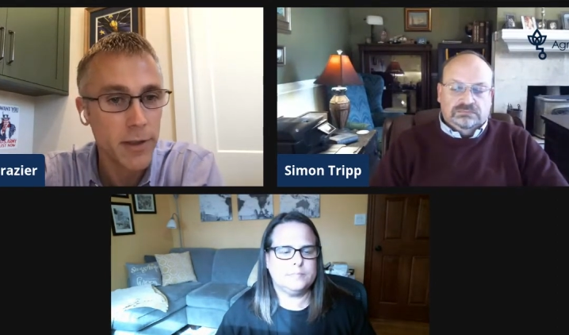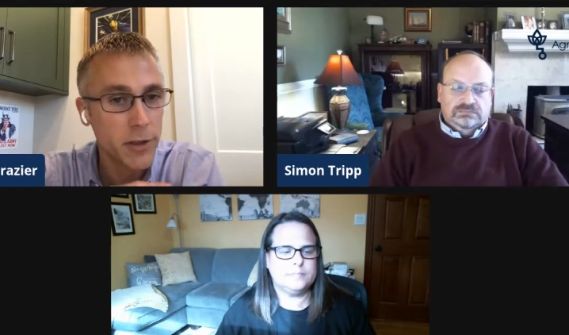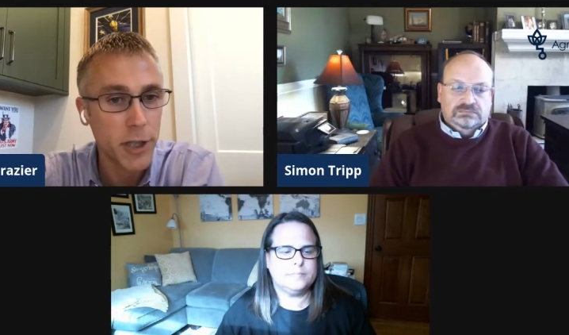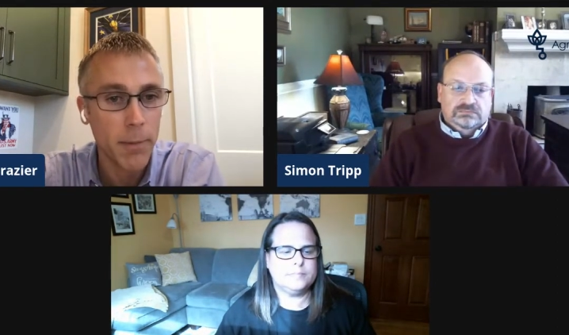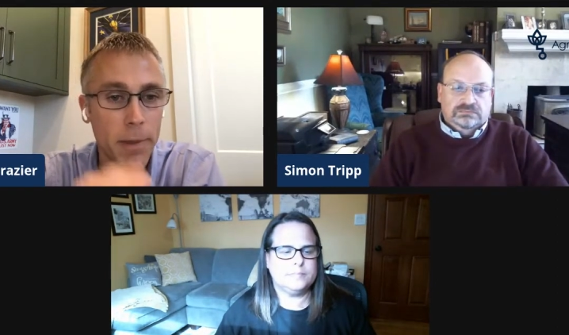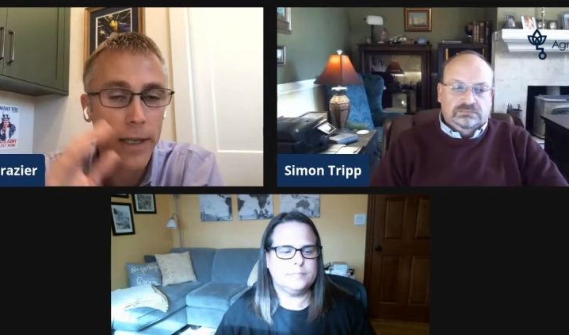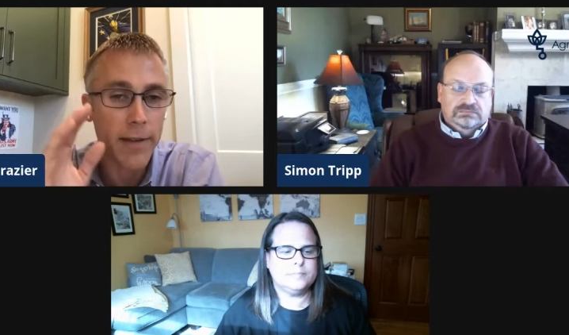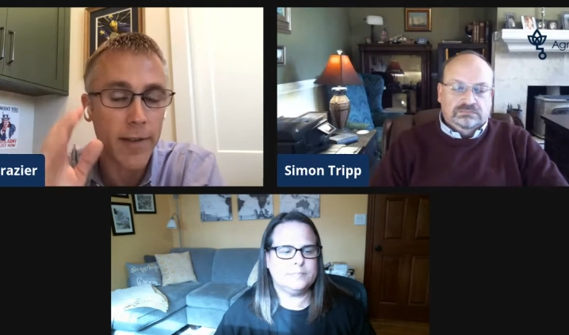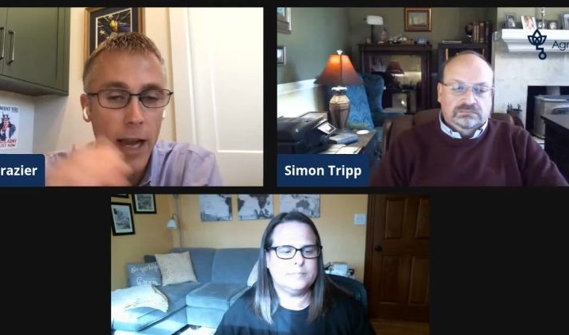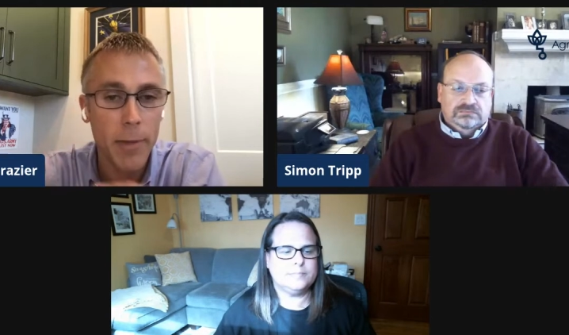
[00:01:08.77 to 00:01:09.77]
Speaker 1: Let's jump in.
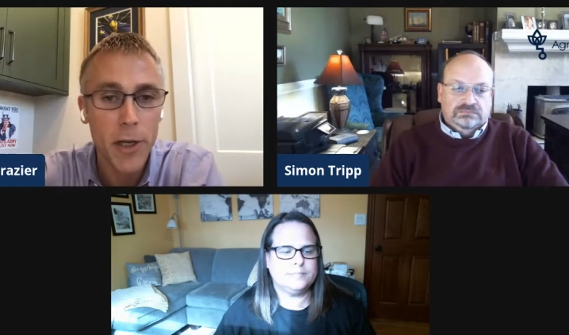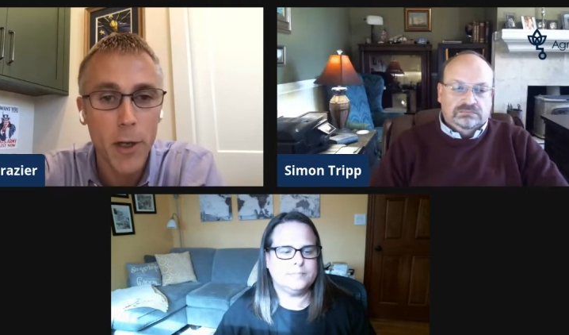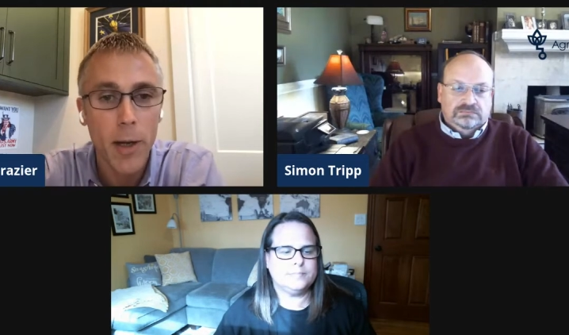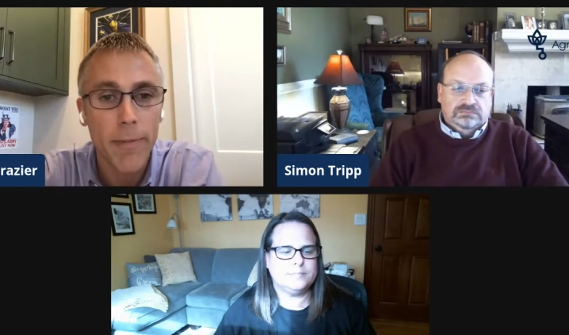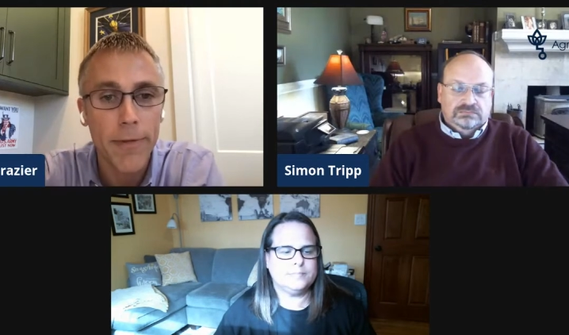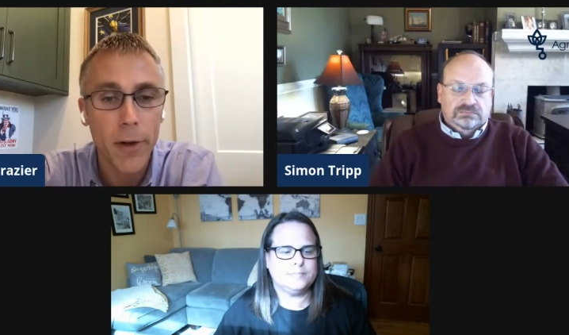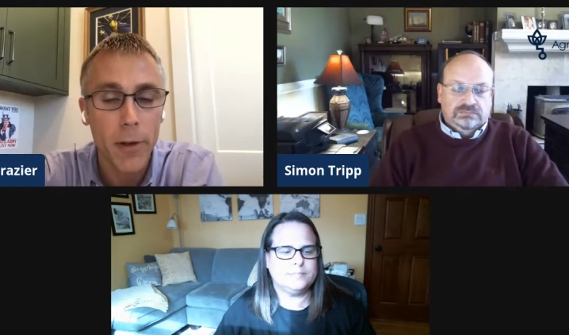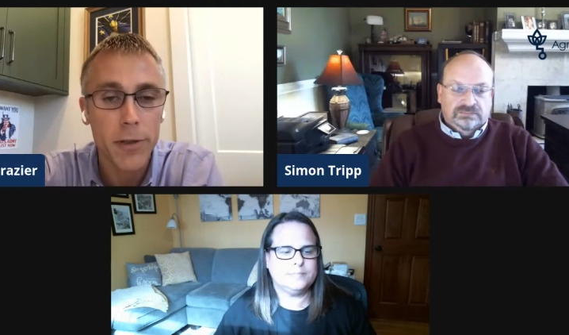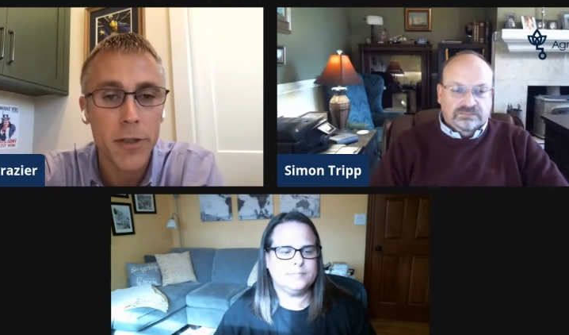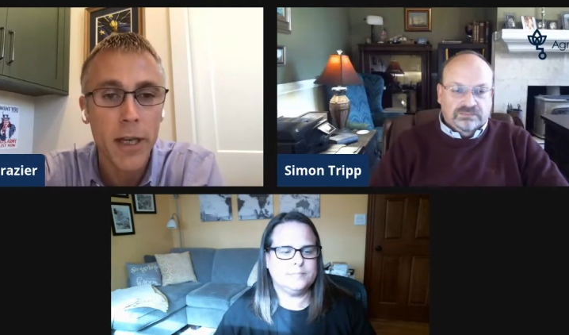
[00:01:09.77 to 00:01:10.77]
Simon, you're up
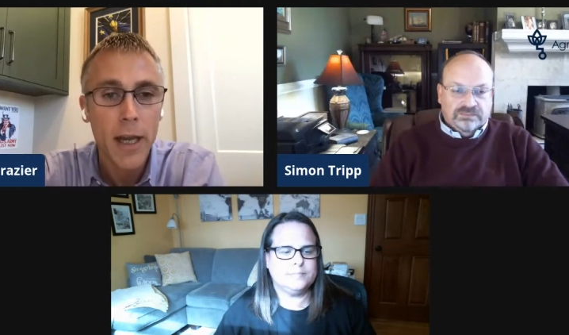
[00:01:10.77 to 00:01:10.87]
first.